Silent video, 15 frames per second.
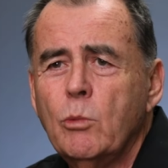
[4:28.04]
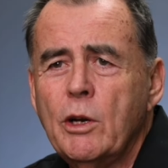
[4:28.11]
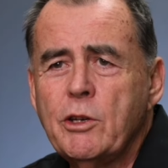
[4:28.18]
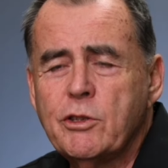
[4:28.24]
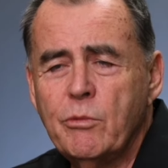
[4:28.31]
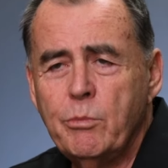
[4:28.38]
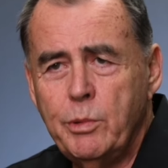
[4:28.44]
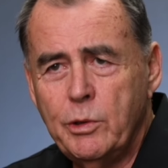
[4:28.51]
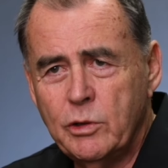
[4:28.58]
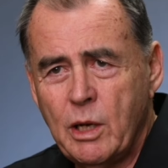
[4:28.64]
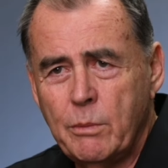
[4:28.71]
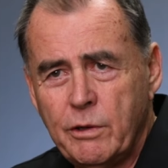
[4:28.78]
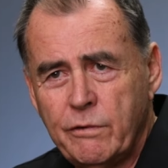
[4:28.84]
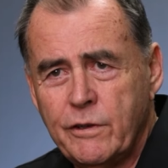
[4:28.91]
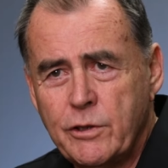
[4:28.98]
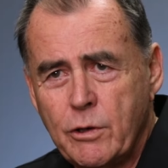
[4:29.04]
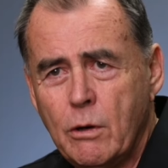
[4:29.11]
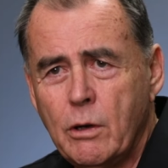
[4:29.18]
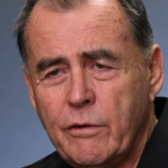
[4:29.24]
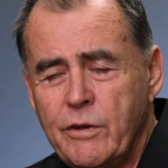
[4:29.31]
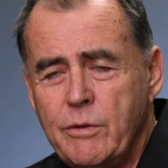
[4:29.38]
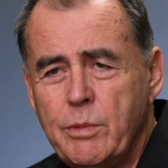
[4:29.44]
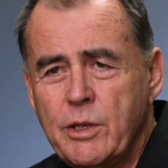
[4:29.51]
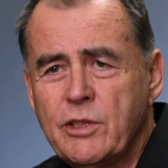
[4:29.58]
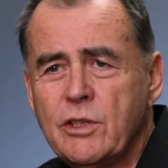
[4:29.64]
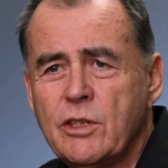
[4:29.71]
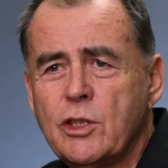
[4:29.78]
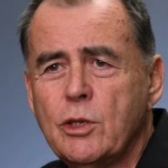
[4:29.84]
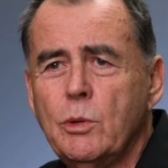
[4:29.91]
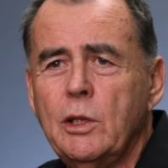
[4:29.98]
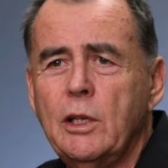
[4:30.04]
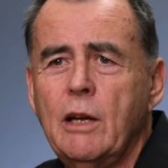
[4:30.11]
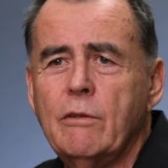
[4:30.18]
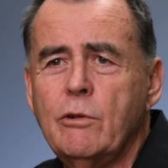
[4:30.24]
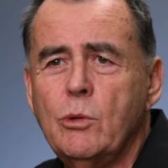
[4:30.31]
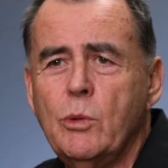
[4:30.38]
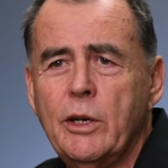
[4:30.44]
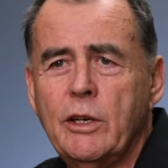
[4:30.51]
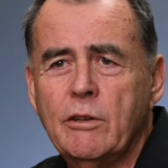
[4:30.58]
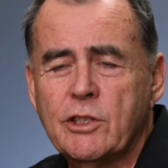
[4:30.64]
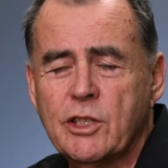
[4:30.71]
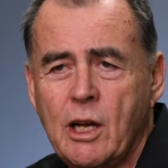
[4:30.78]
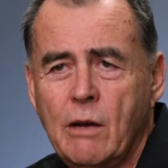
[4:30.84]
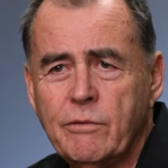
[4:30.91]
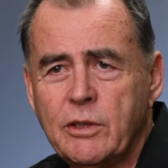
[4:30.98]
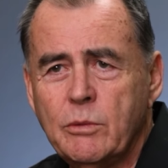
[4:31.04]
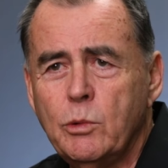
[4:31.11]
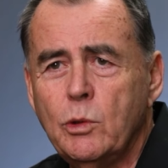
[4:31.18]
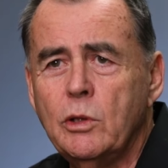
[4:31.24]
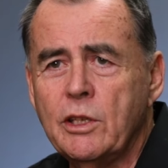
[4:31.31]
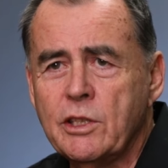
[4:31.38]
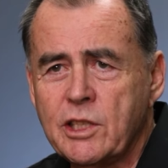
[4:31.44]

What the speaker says: Once you've built up your photography business to a level where it's comfortable